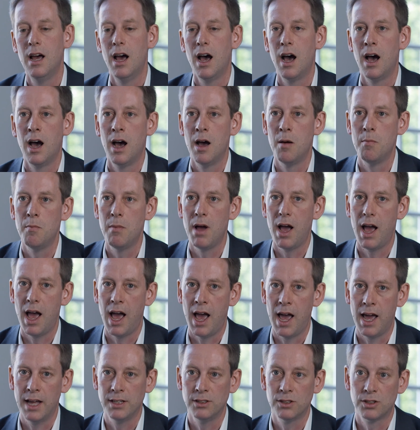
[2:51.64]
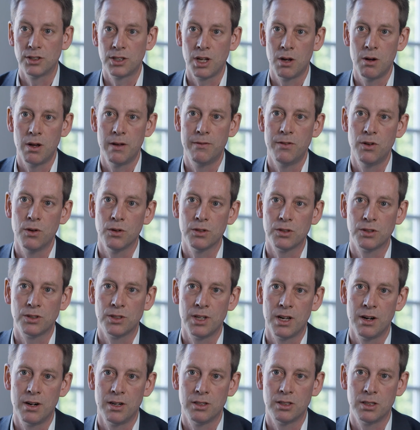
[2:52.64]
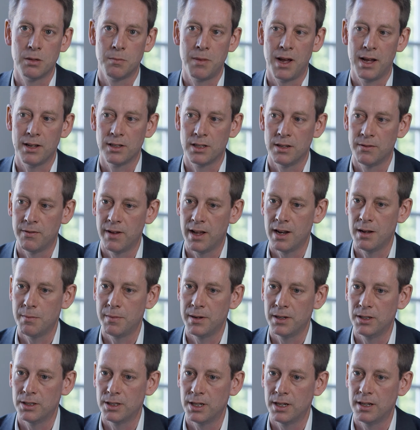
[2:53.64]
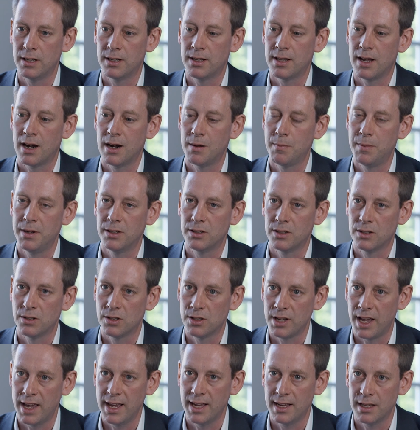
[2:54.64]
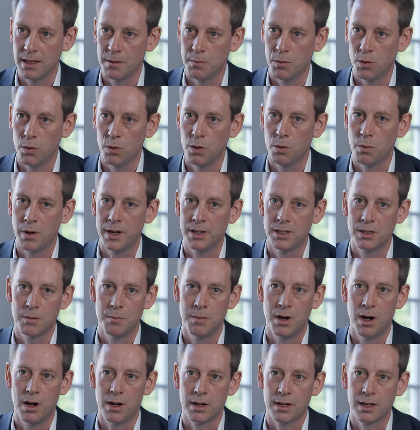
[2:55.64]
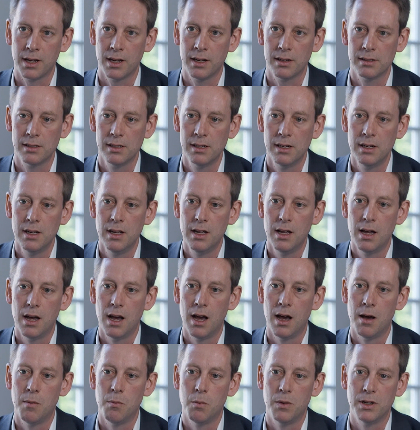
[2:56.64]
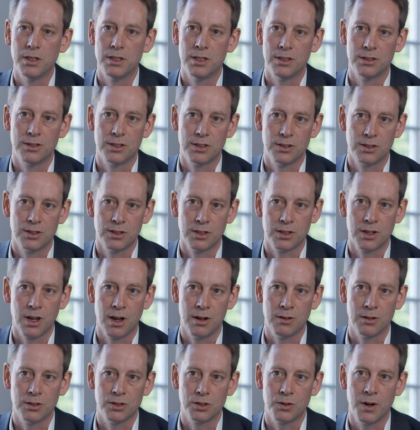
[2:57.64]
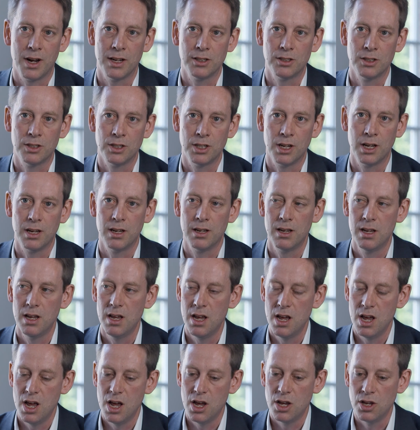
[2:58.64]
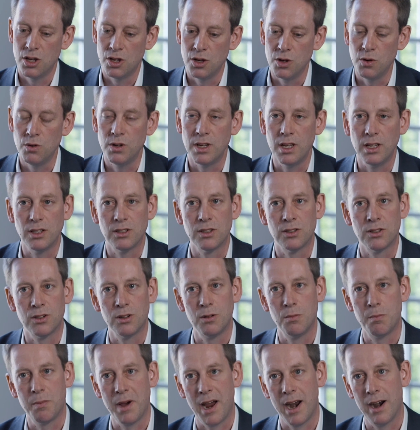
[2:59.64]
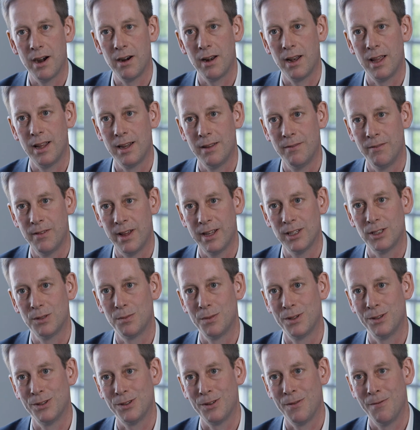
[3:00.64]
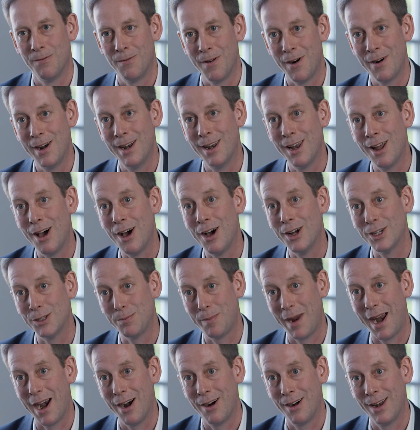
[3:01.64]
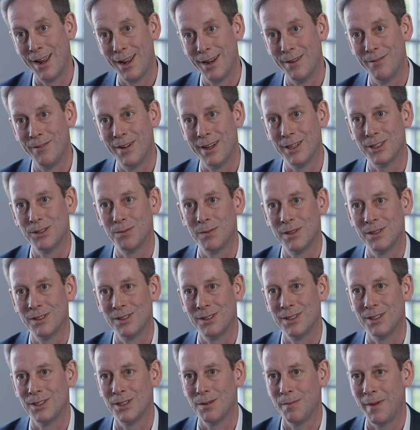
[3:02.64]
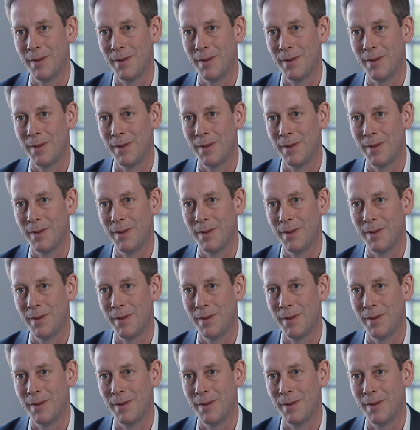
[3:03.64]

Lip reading: and so if you're serious about developing gene therapies and taking them all the way to market, which is the Syncona strategy, you need to do parallel investments, and very large parallel investments into